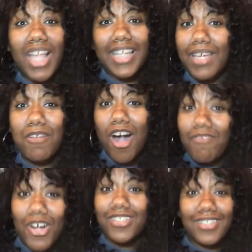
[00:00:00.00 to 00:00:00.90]
Keep God
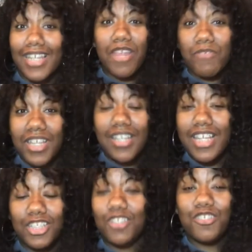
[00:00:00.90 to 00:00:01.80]
first in everything
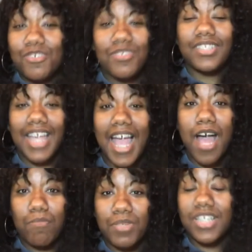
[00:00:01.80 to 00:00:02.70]
that you do. Stay
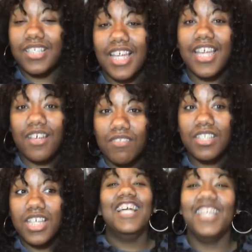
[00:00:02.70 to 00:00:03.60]
happy, stay
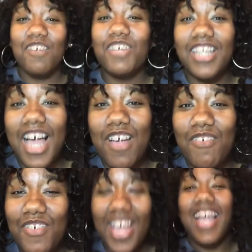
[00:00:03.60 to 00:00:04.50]
healthy, live your
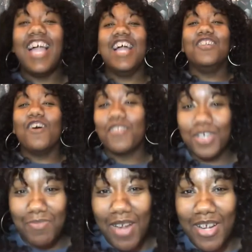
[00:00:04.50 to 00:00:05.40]
life, and know
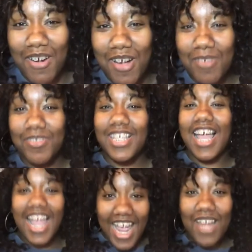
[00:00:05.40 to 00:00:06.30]
those breadcrumbs,
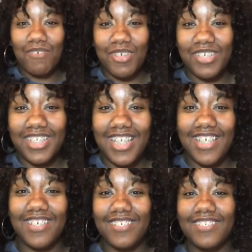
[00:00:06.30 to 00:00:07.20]
and we will
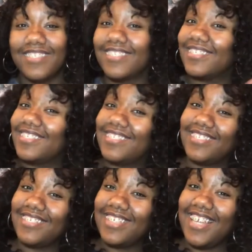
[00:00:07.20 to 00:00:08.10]
see you
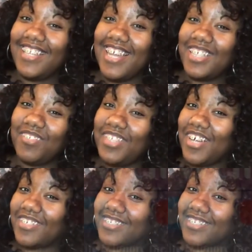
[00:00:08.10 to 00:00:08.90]
in the next video.